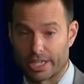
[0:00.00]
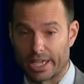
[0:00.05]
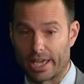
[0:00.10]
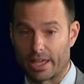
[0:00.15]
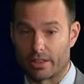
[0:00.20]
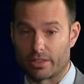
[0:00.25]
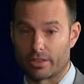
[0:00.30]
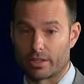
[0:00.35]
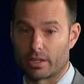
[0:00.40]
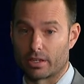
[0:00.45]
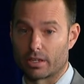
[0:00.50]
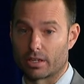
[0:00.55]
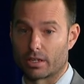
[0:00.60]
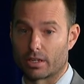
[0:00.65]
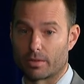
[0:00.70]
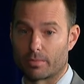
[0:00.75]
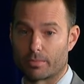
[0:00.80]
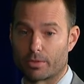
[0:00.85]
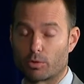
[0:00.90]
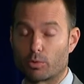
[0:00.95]
at the,
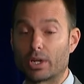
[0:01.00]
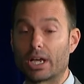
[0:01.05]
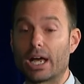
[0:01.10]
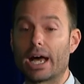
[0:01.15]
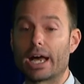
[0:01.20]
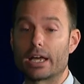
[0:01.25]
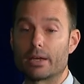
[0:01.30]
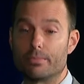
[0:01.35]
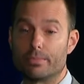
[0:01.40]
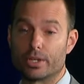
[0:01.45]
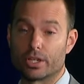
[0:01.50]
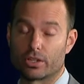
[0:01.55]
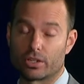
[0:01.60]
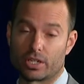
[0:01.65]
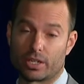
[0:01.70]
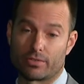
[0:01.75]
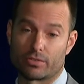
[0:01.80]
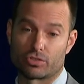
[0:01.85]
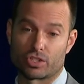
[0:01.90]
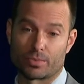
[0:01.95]
um, the reliability
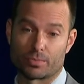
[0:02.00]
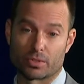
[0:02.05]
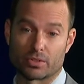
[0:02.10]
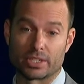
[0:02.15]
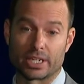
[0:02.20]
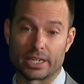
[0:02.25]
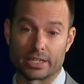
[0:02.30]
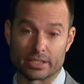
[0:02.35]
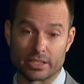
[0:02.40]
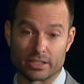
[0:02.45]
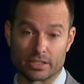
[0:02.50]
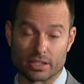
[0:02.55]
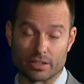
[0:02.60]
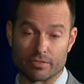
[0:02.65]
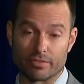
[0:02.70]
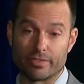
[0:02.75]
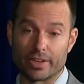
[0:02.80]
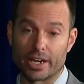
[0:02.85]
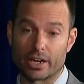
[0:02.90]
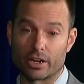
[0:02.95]
of the streams of data because it's going to
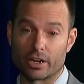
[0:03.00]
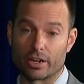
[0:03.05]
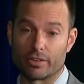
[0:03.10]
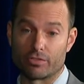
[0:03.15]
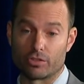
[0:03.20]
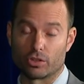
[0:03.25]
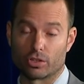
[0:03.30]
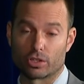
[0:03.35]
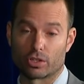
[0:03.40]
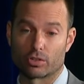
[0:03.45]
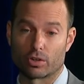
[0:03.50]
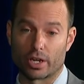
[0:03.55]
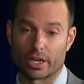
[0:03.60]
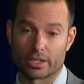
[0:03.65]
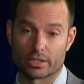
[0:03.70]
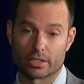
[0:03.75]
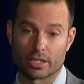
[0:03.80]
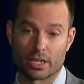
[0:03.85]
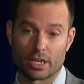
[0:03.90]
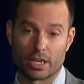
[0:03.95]
vary if you look
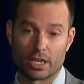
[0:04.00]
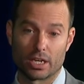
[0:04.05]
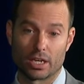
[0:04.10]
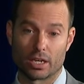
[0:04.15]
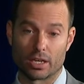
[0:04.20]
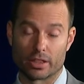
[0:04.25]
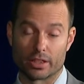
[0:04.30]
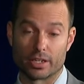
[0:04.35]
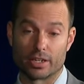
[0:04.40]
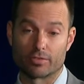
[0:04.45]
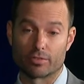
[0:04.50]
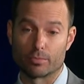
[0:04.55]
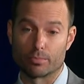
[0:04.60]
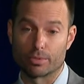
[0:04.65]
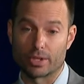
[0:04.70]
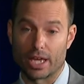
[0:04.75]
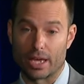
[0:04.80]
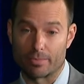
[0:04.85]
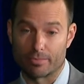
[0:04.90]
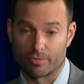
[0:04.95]
across on um, the different
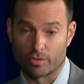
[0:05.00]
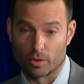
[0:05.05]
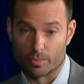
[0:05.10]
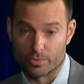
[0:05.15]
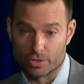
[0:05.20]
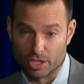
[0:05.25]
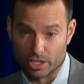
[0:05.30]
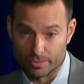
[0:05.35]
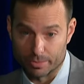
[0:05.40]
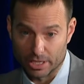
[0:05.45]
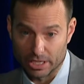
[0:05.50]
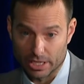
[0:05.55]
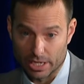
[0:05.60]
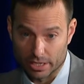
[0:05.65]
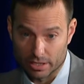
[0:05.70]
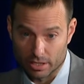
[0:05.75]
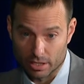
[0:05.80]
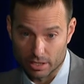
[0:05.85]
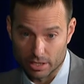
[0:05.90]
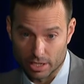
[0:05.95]
platforms you're going to be
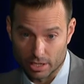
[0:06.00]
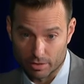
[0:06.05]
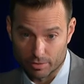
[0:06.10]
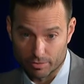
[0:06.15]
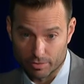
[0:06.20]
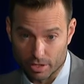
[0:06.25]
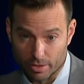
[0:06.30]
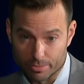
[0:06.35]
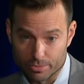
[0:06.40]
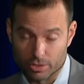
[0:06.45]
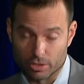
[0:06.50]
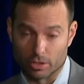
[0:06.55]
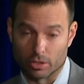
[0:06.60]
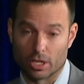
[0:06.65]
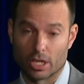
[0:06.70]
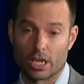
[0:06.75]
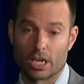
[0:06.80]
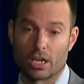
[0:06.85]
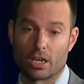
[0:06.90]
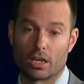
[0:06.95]
collecting the data from. So
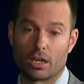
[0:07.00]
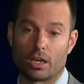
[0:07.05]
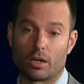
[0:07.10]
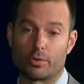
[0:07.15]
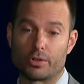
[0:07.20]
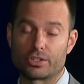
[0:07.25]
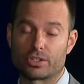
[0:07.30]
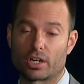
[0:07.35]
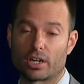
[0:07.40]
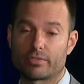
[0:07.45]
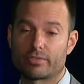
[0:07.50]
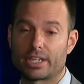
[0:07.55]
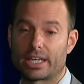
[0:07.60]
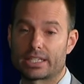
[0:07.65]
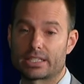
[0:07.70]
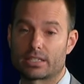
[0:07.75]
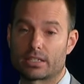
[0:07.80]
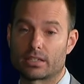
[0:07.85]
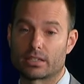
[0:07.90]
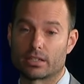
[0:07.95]
uh, we start off
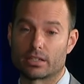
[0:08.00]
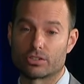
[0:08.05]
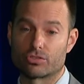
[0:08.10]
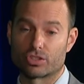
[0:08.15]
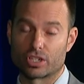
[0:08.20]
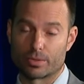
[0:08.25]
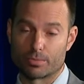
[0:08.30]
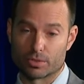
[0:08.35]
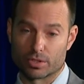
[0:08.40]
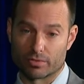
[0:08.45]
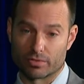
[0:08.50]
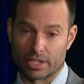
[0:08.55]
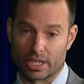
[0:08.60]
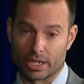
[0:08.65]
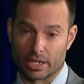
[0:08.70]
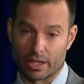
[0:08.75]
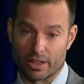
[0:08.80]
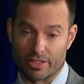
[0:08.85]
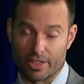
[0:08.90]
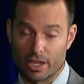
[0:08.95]
testing the streams of
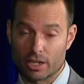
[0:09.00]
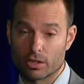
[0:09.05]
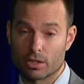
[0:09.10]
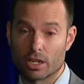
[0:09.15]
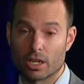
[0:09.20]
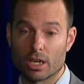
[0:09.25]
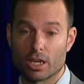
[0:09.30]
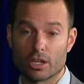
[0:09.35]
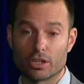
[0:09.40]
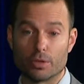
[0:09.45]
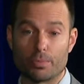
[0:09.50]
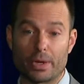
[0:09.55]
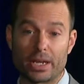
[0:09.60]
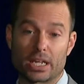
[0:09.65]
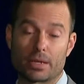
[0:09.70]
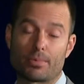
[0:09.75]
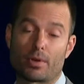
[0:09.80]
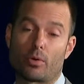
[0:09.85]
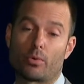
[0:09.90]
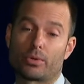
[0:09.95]
data. Then, depending
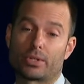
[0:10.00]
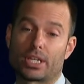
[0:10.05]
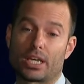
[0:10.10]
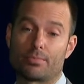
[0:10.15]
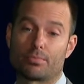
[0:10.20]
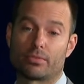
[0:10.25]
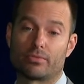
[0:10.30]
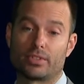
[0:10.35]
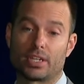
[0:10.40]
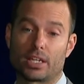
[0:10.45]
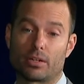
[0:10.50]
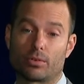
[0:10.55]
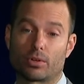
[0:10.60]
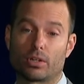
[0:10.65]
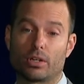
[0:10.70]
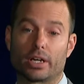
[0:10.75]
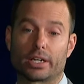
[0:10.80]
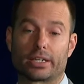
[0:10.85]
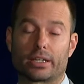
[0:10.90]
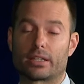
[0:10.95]
upon what type of data we're
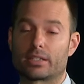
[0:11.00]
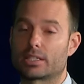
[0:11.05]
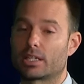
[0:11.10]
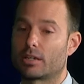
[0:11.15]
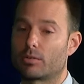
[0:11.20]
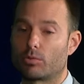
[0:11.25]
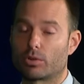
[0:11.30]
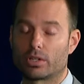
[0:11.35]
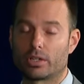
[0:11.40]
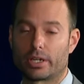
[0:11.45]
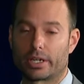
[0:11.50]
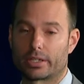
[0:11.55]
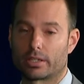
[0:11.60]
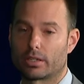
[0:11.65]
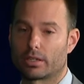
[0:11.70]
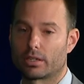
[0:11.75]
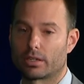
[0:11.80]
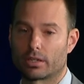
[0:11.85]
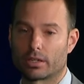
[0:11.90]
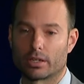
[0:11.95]
collecting, say we're
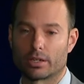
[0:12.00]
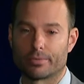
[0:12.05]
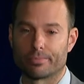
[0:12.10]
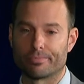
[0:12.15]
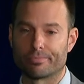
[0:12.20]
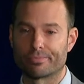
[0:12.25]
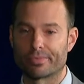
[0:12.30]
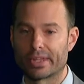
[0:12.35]
collecting um,